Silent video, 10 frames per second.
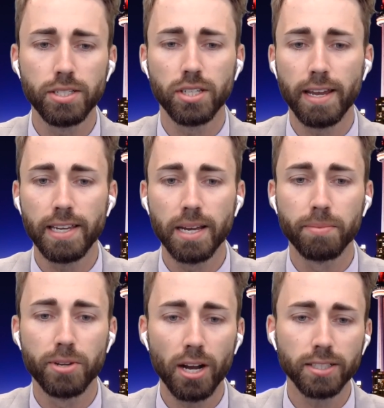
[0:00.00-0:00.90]
say he
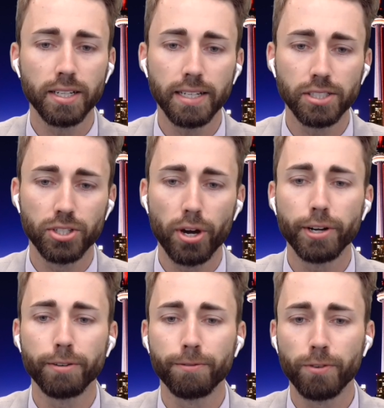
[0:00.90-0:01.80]
abducted his
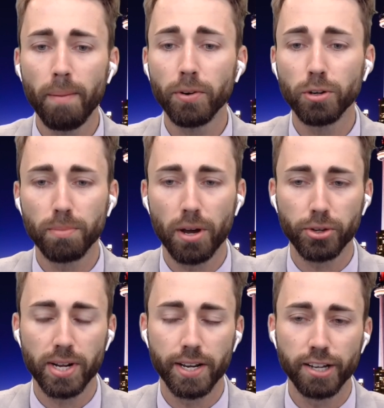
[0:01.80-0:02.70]
daughter from her
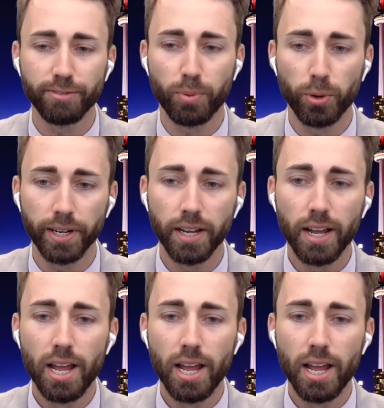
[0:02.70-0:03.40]
mother at knife point